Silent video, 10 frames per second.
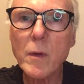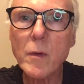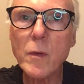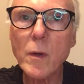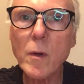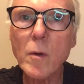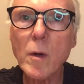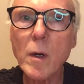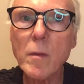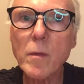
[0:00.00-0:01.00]

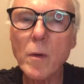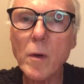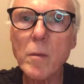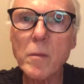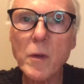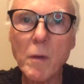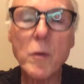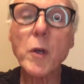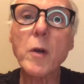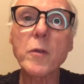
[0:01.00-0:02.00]
So for
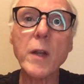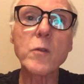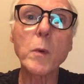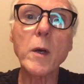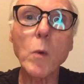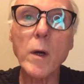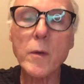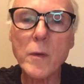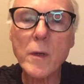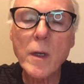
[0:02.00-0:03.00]
several years, that's the way it
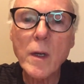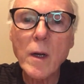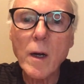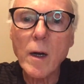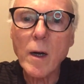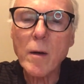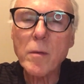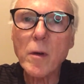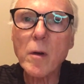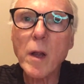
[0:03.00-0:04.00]
was
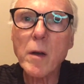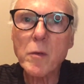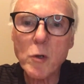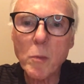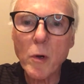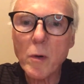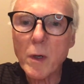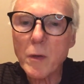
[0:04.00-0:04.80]
for a lot of new breweries,